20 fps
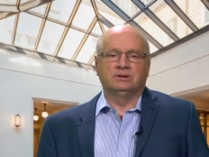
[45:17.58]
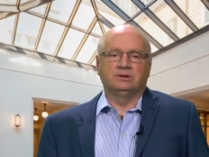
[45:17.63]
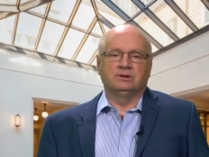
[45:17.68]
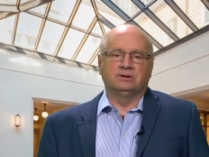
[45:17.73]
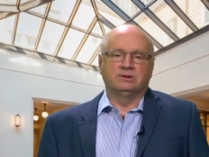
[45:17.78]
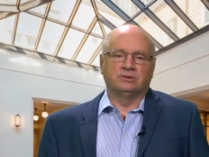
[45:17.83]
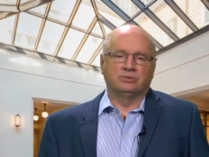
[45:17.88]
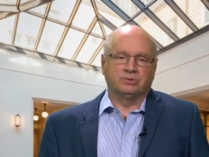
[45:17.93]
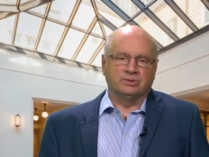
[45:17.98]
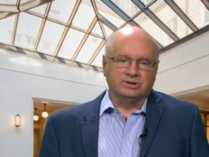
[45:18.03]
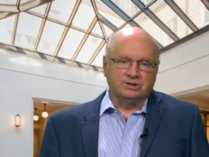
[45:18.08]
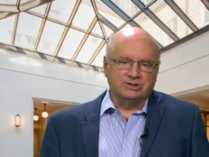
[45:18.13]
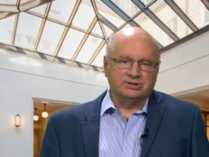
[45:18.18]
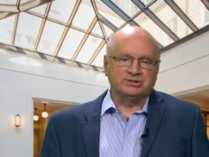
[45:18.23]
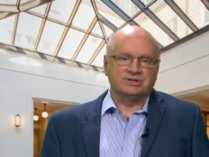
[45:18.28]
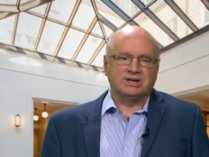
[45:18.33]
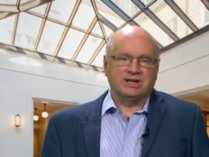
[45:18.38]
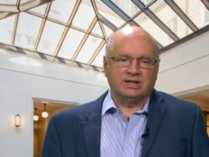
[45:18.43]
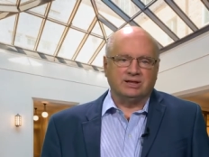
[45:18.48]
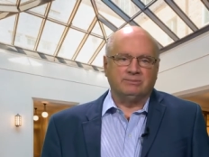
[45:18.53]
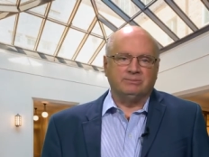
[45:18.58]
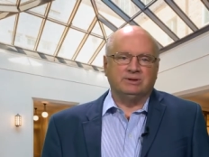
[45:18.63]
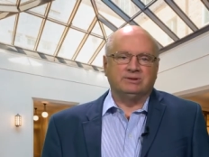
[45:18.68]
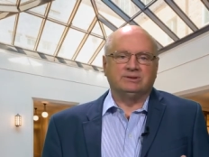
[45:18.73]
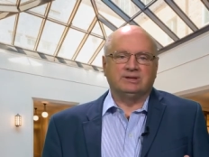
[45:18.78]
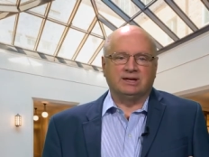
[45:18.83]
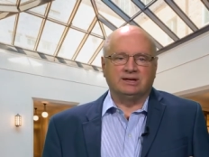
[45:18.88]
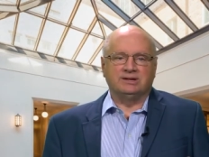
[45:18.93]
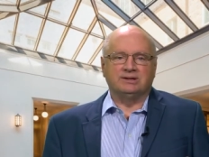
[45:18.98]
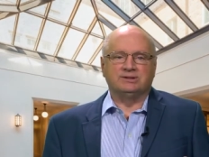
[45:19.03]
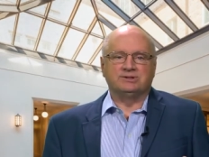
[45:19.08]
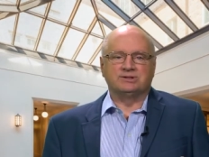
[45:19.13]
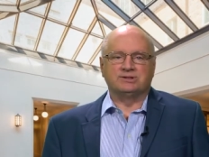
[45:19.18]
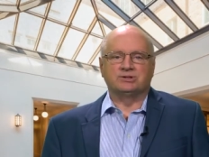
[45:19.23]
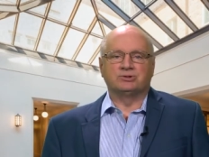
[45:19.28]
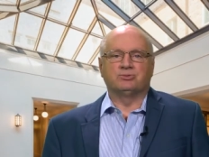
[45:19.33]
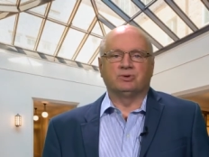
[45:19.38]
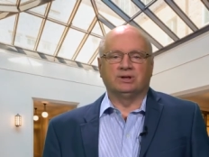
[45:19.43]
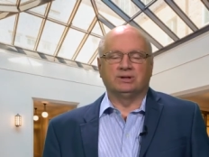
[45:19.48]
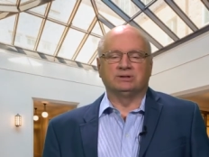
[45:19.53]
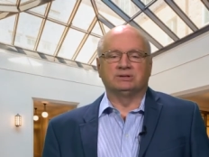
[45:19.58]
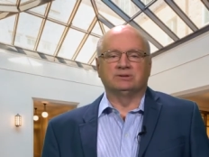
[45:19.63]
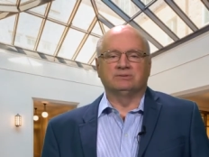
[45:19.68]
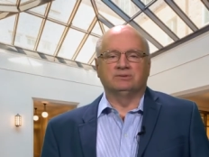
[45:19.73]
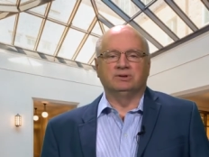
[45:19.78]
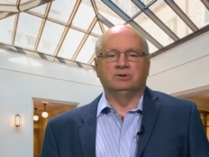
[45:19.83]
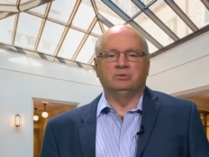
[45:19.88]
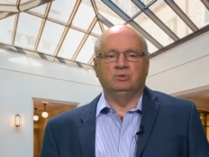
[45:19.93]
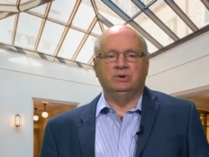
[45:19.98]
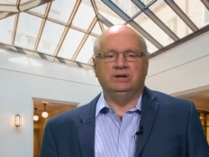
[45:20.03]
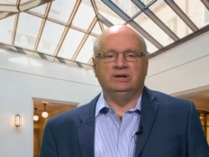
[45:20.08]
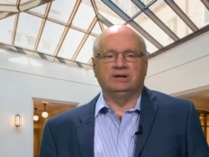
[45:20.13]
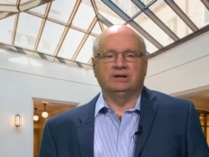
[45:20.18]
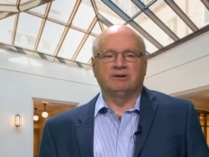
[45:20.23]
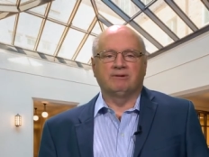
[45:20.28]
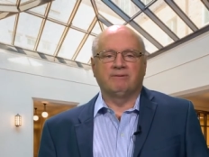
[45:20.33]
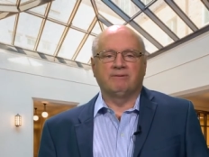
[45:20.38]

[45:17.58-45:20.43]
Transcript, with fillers: The religious element, that is, is relatively weak.